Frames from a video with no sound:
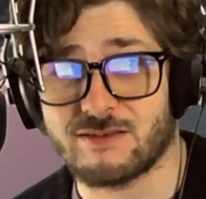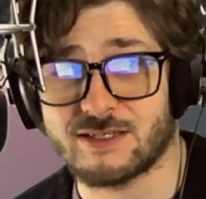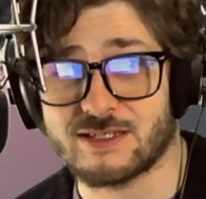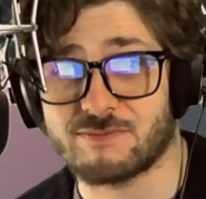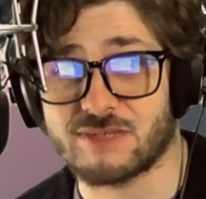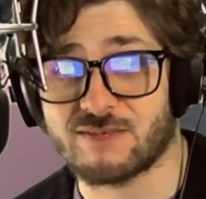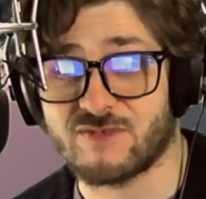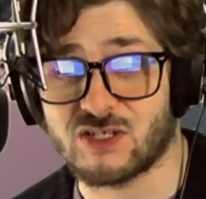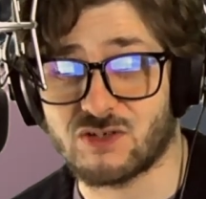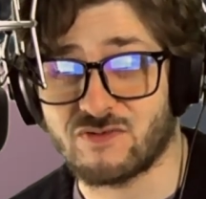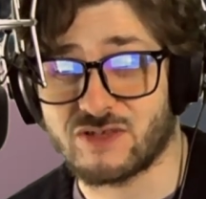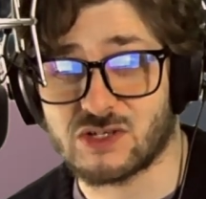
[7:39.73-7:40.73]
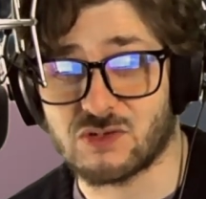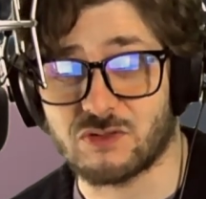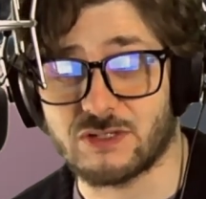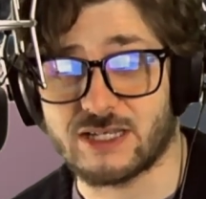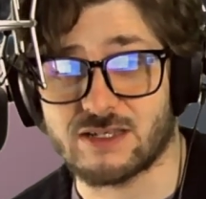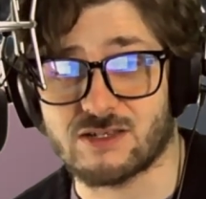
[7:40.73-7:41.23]
I didn't make a video of
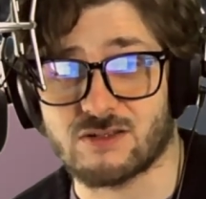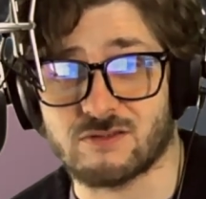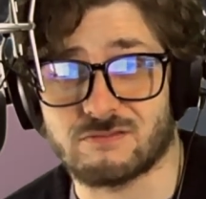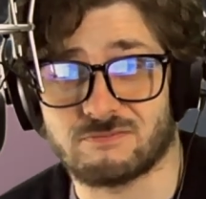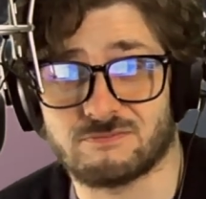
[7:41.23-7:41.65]
installing it, so